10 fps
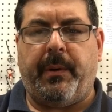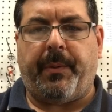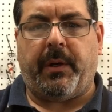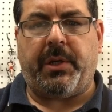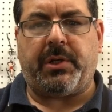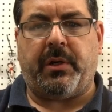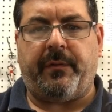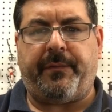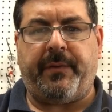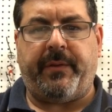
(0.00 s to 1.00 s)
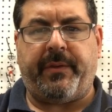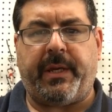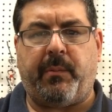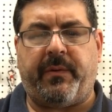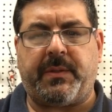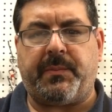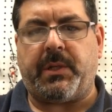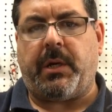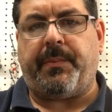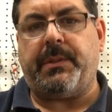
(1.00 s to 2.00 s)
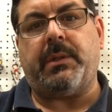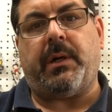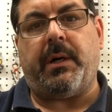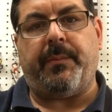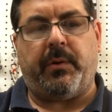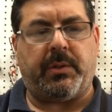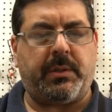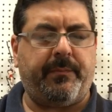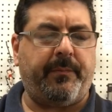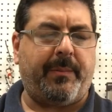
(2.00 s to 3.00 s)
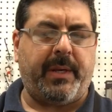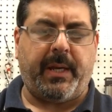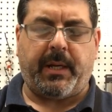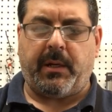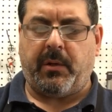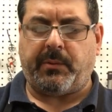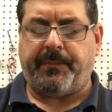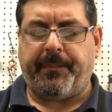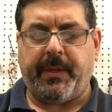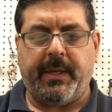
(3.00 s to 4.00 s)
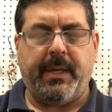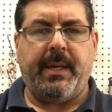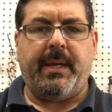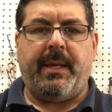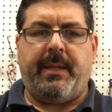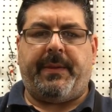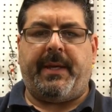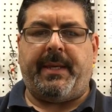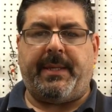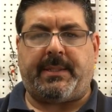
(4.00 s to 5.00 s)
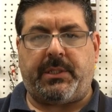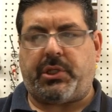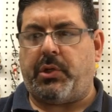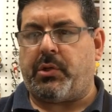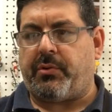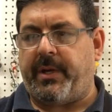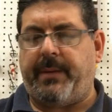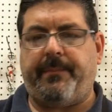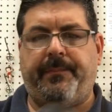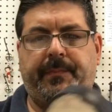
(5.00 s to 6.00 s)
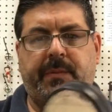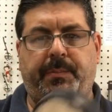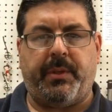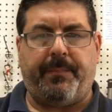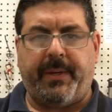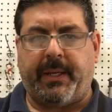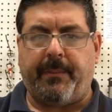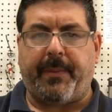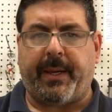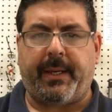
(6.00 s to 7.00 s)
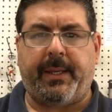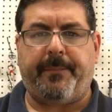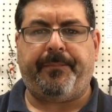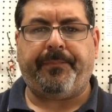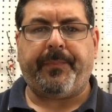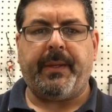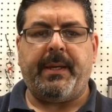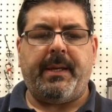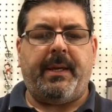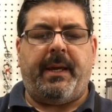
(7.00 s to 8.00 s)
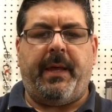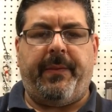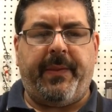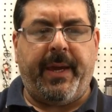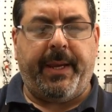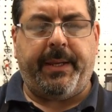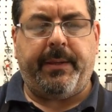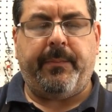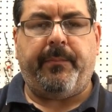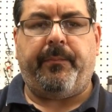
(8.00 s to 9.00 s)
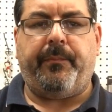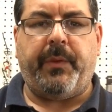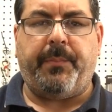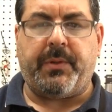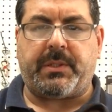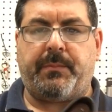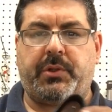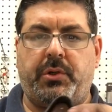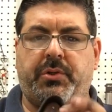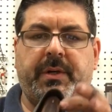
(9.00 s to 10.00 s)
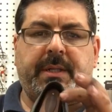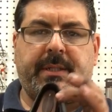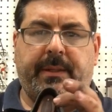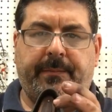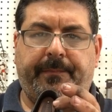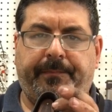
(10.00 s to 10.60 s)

polish off and everything with some turpentine or some rubbing alcohol. Then there's the shoe cream to put the pigment back in. And then you put some shoe trees in.